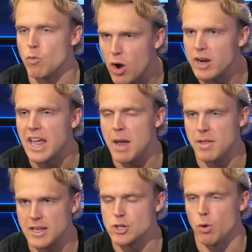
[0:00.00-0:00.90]
run game
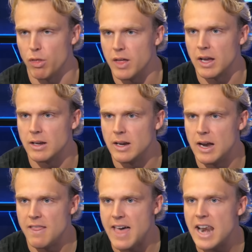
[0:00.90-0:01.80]
in this whole thing.
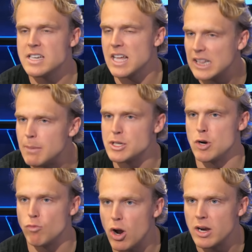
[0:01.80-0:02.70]
That is the
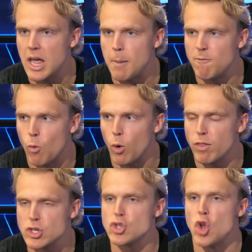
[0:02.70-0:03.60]
Clemson run game for
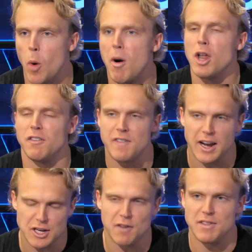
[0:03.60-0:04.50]
the snowball
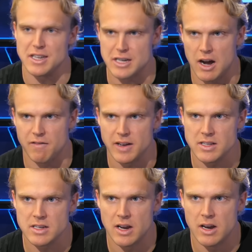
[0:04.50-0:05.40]
effect of this
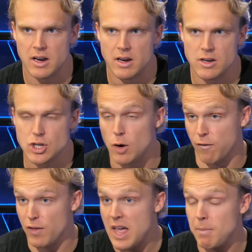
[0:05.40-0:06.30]
offense. So
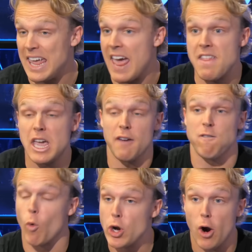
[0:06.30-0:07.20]
for them, can they get
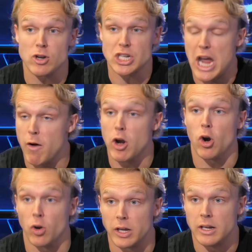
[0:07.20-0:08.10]
4 yards of carry
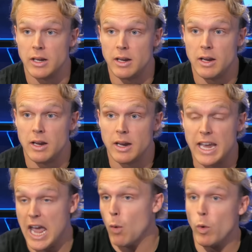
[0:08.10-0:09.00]
early?
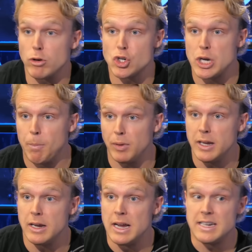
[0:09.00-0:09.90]
Can Will
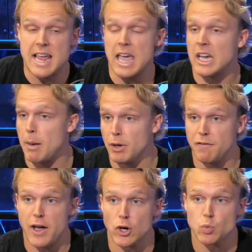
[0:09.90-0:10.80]
Shipley take a couple
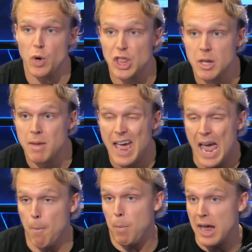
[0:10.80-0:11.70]
defenders with him
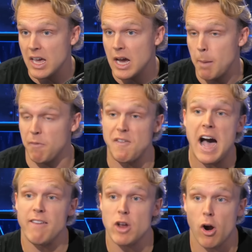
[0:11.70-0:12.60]
and pick up
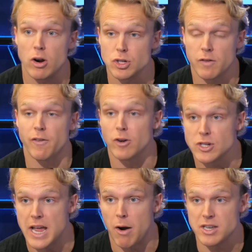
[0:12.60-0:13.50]
5 yards on
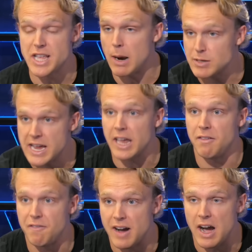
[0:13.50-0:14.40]
first down, set up second
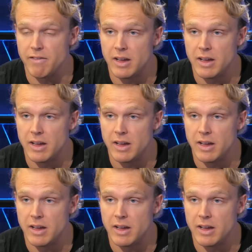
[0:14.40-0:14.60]
and five?